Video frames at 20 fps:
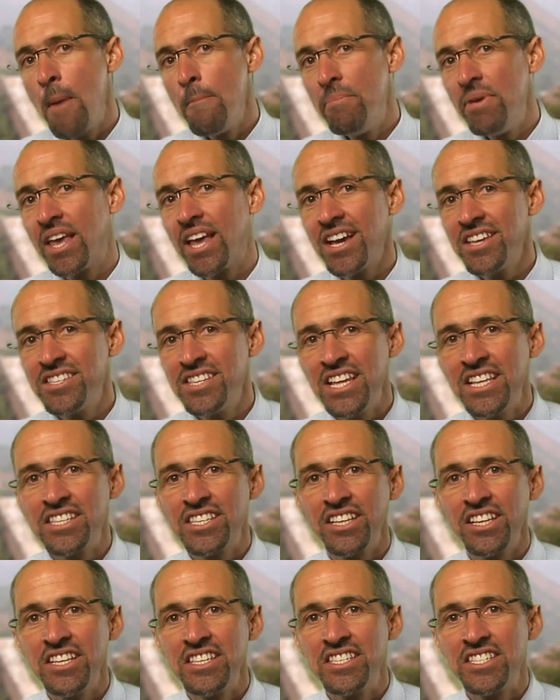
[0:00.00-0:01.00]
Because
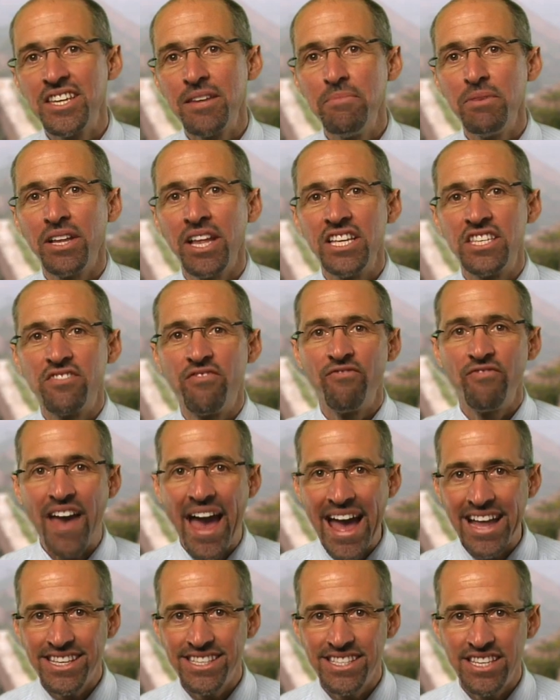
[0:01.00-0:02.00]
insulin stimulates
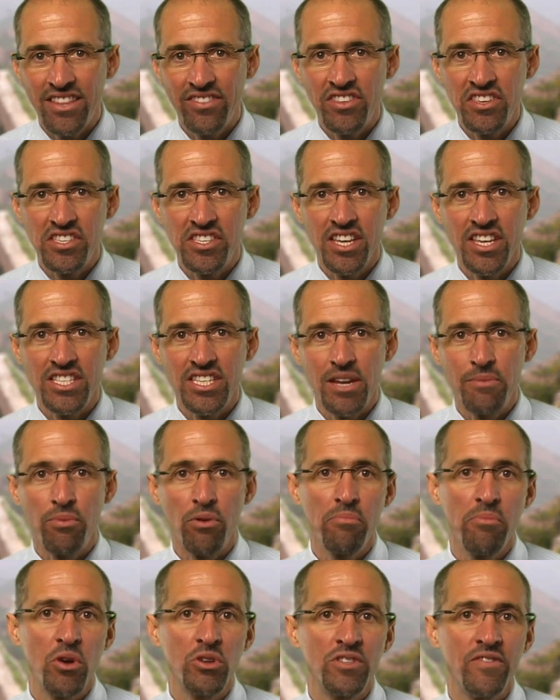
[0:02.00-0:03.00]
fat synthesis and
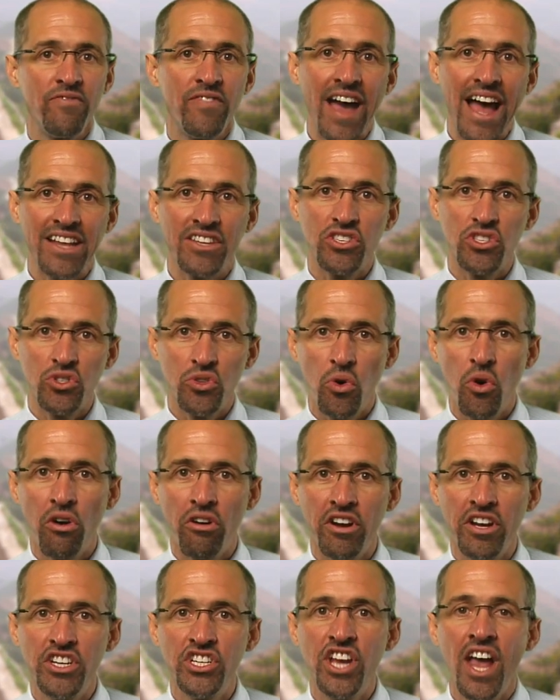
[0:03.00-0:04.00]
promotes fat
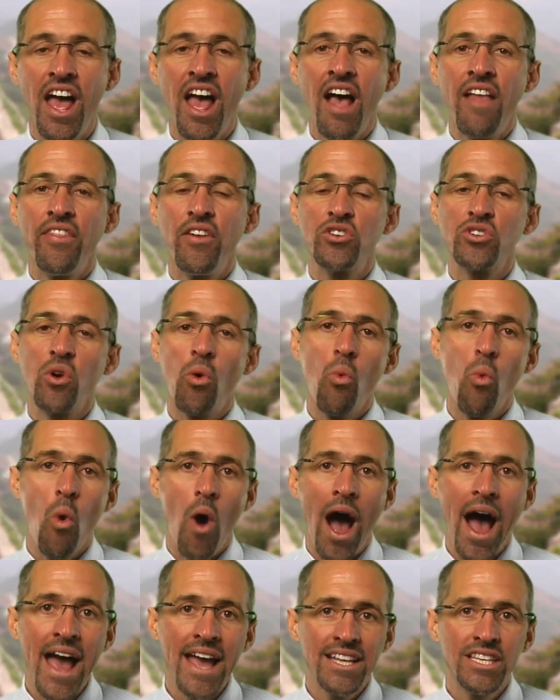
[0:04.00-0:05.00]
storage, there's a
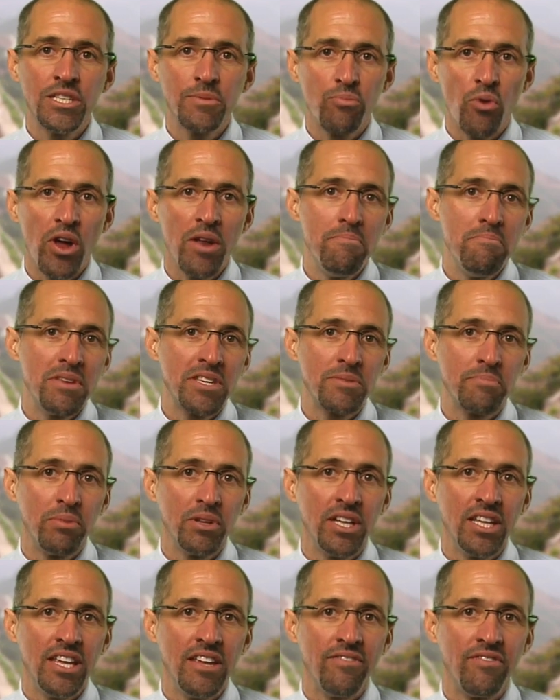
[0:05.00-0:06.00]
widespread
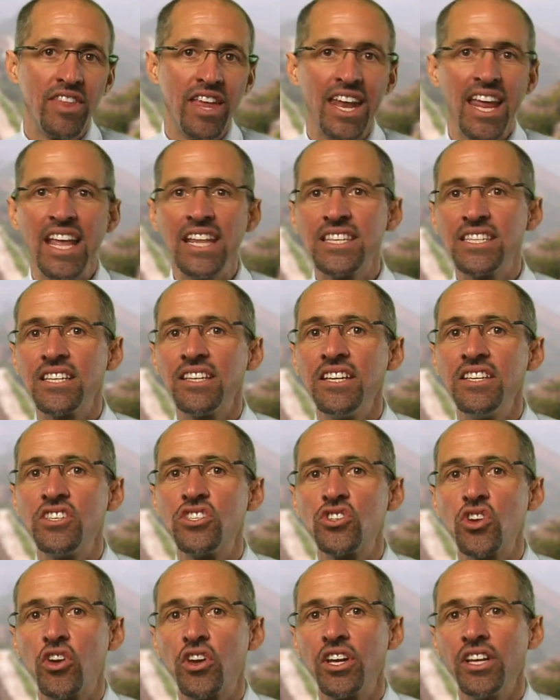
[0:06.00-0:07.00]
misbelief that insulin
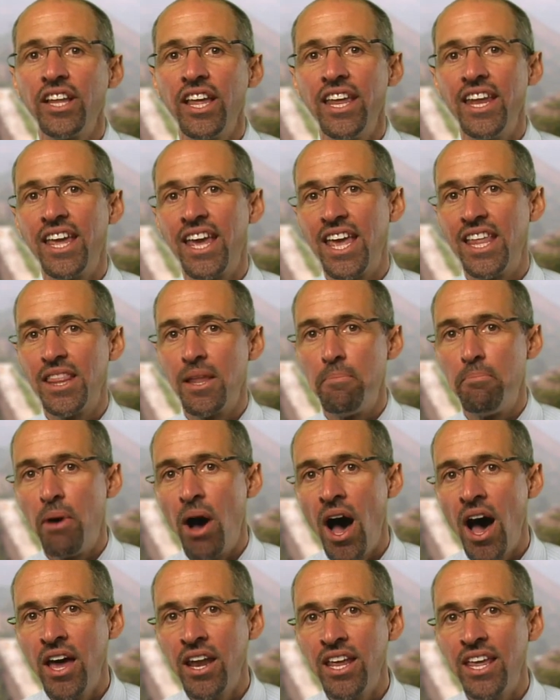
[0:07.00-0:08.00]
circulating in the
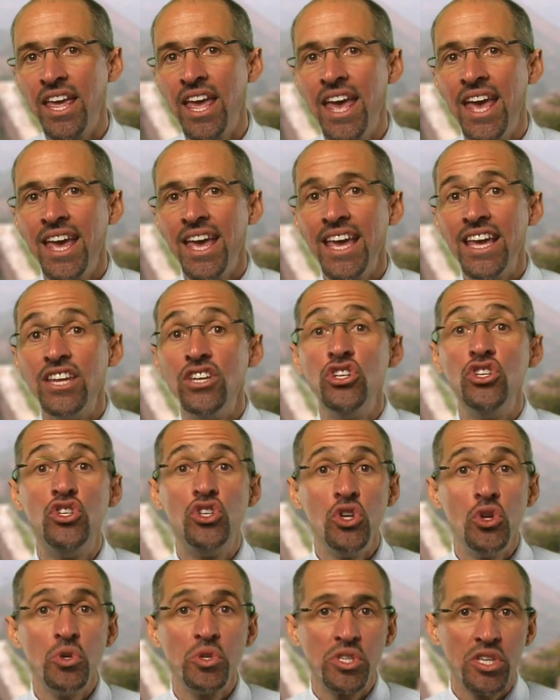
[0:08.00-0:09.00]
body
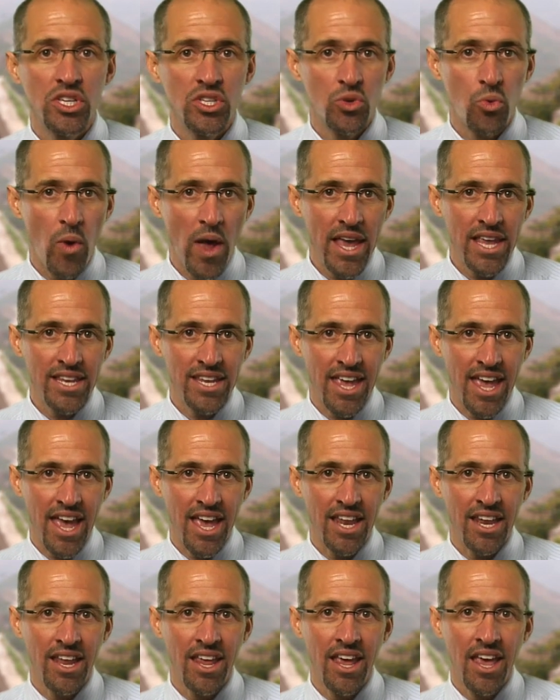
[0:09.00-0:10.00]
induces weight
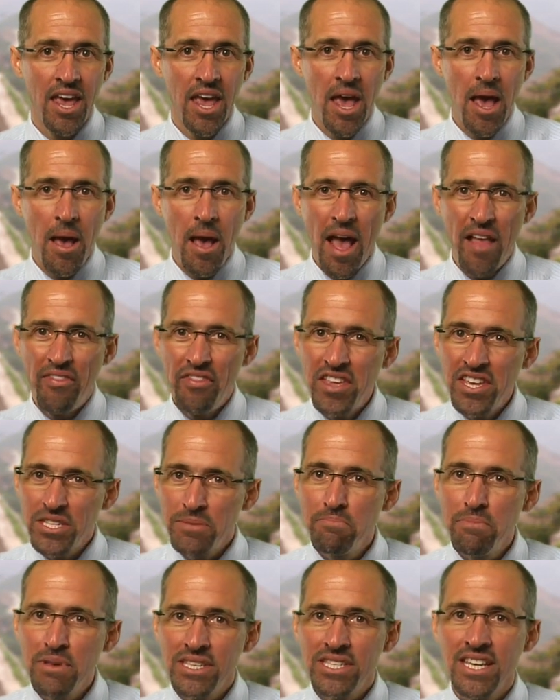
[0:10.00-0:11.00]
gain. And
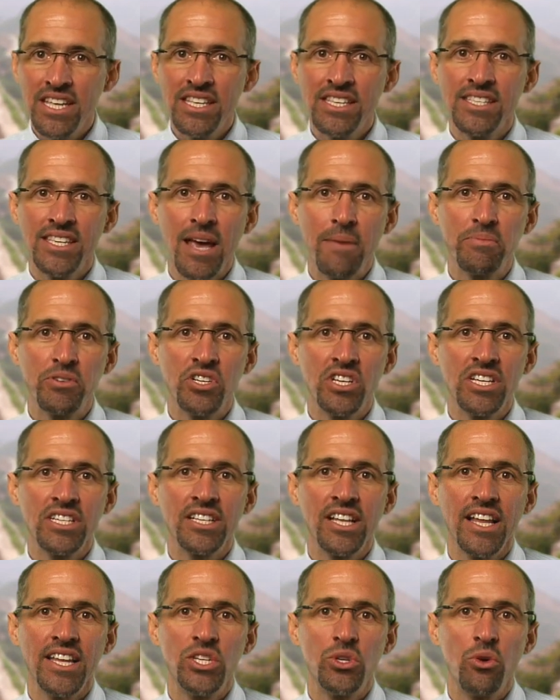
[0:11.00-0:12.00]
this misconception has
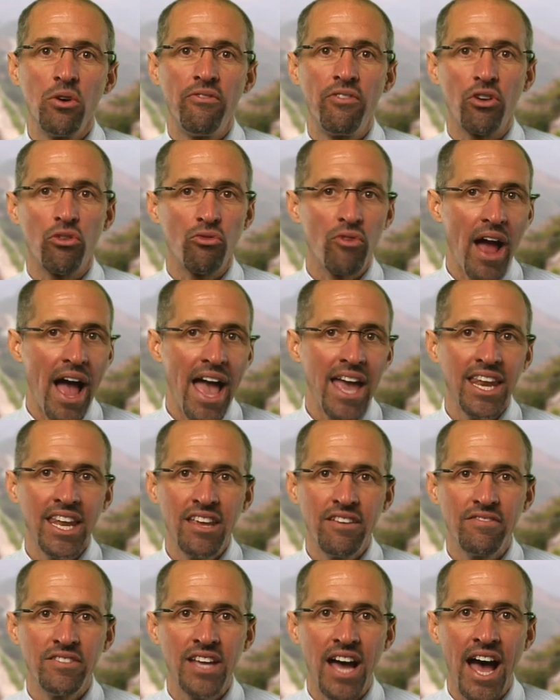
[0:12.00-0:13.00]
led to a
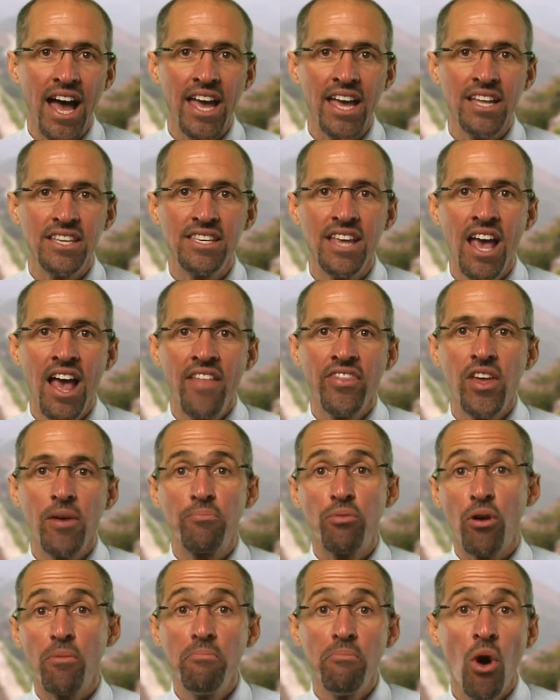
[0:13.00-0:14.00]
variety of diets that
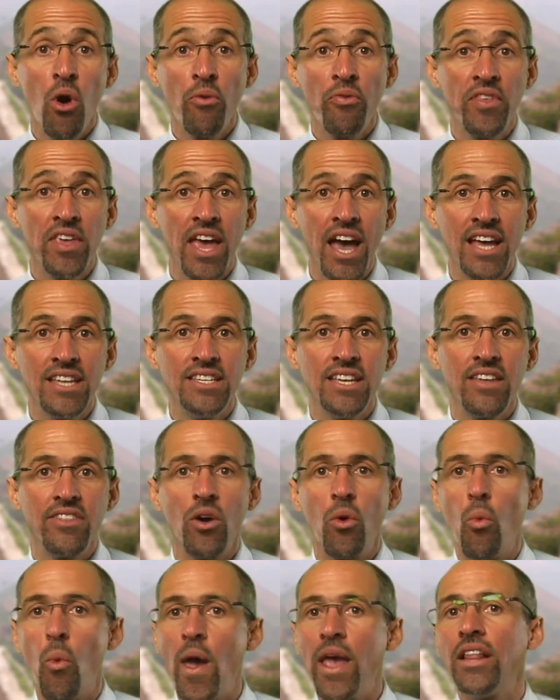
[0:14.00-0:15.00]
promote the idea
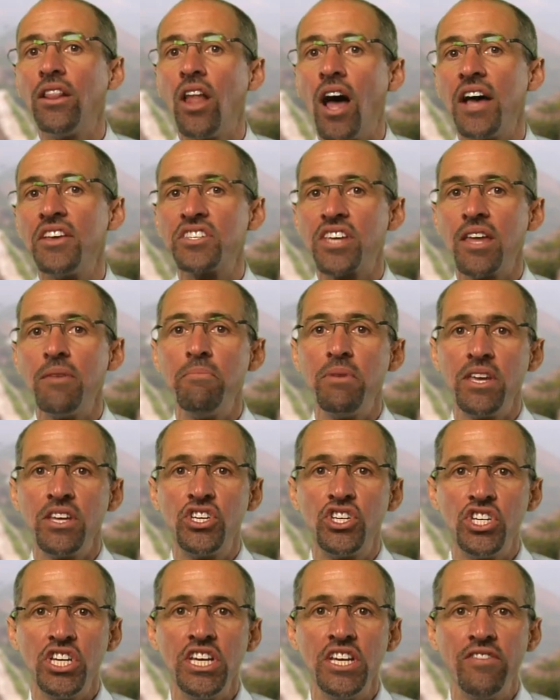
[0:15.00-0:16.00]
that weight loss can be
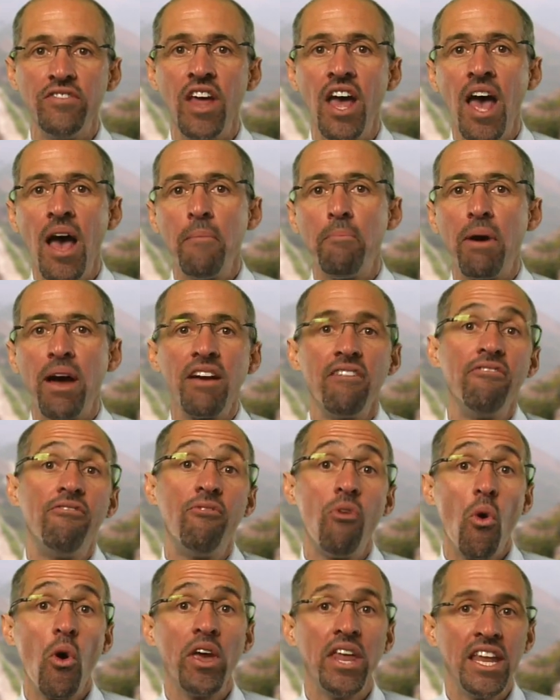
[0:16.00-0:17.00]
achieved by
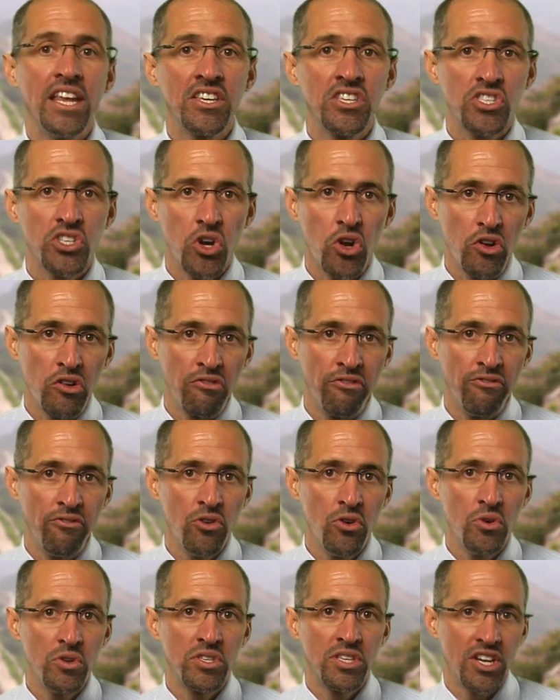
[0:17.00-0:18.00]
avoiding certain
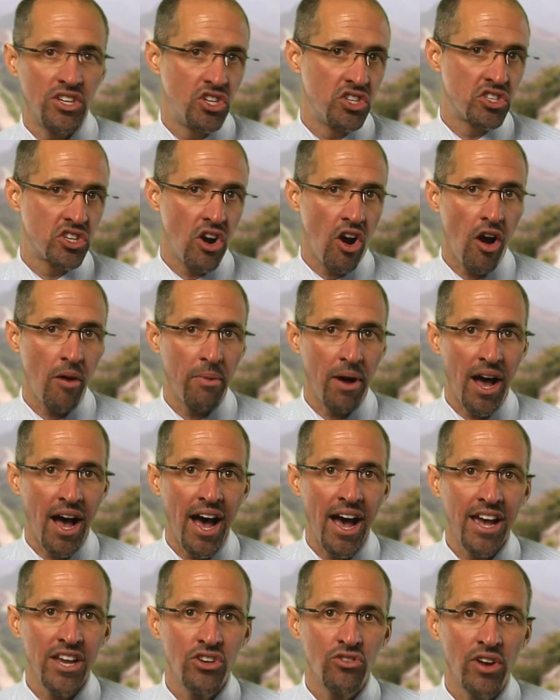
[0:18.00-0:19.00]
foods such as
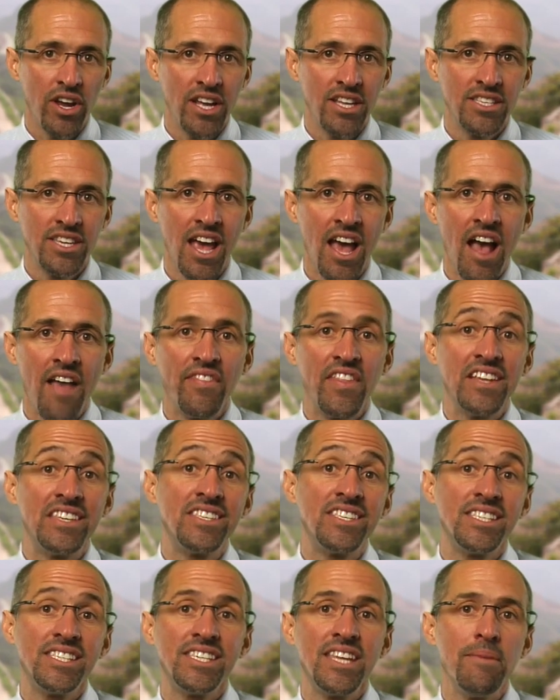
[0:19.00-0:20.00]
carbohydrates that
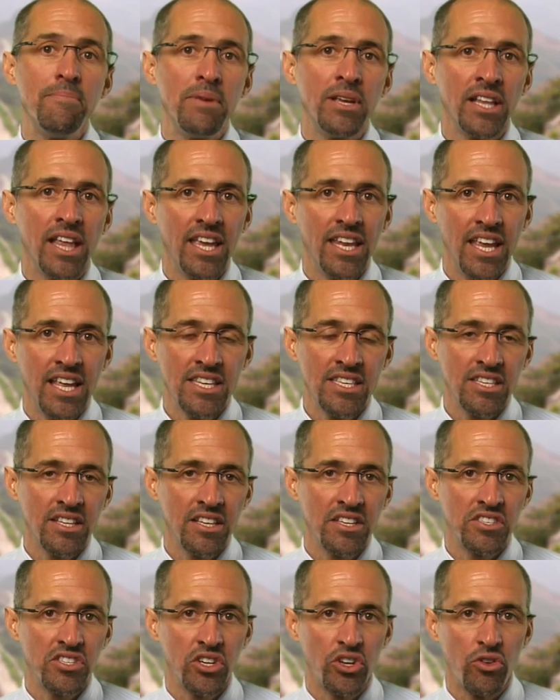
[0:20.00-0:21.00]
stimulate
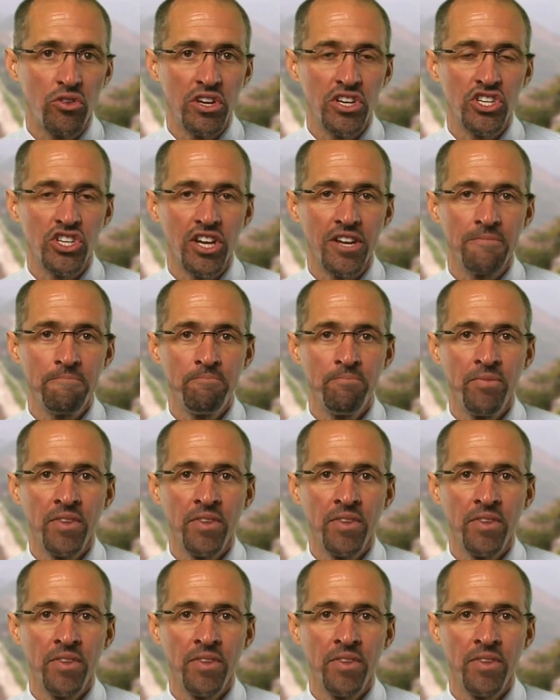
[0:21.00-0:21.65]
insulin secretion.